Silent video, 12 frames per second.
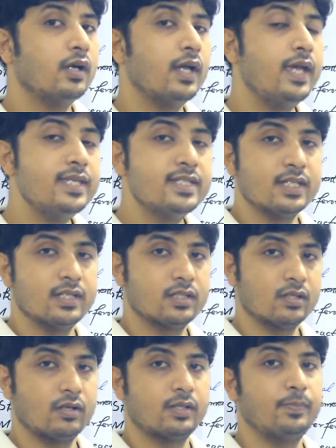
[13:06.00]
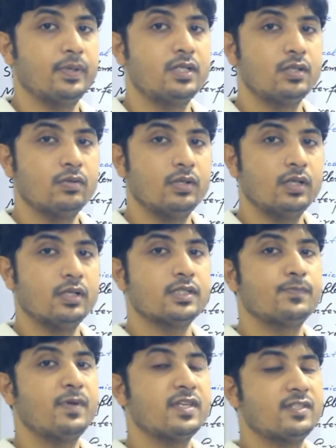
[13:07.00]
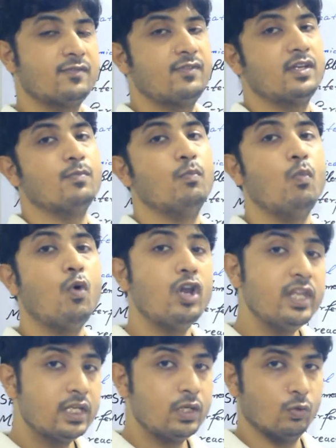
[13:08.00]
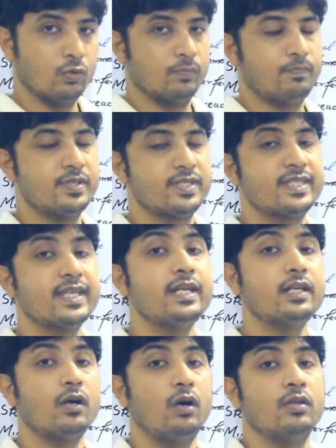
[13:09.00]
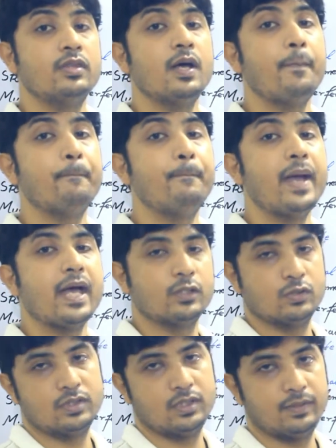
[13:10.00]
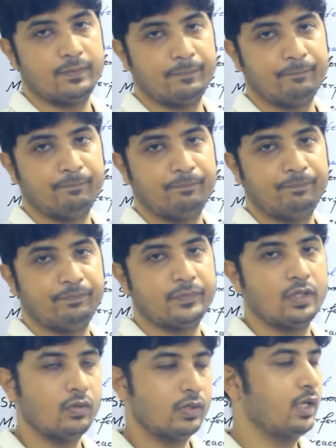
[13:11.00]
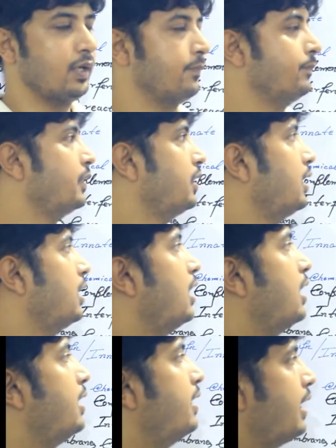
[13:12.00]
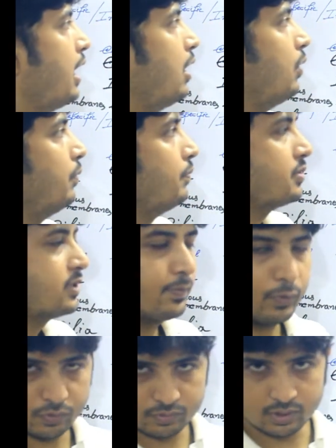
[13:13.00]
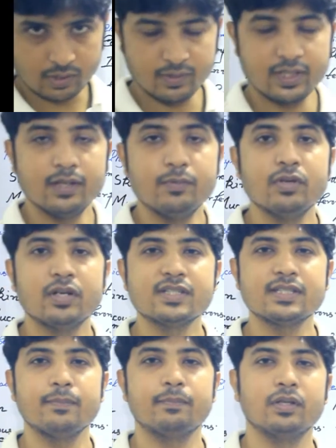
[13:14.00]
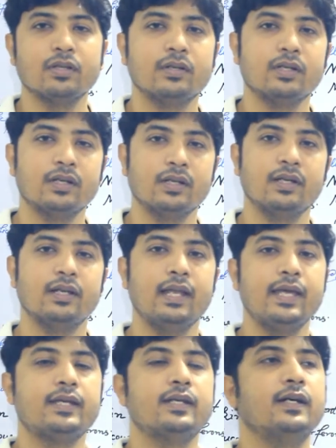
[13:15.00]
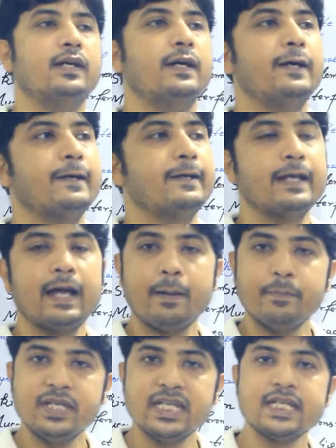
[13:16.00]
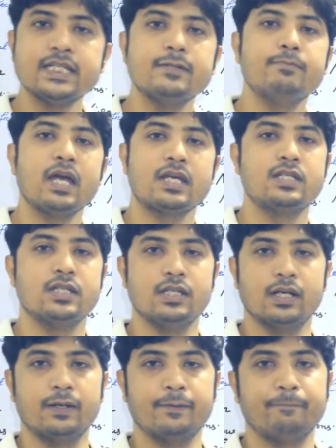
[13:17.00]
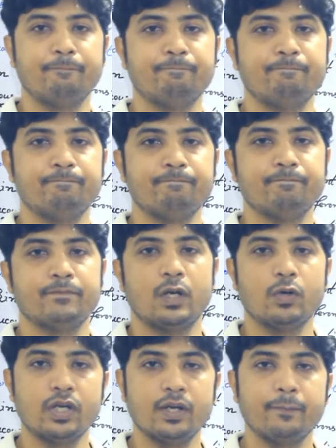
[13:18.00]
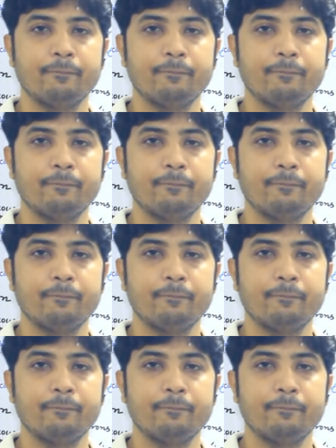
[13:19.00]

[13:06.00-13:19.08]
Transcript: agent or the particular specific molecule present on the pathogen. Okay. Now, suppose I will give you an example like gram-negative bacteria. Okay.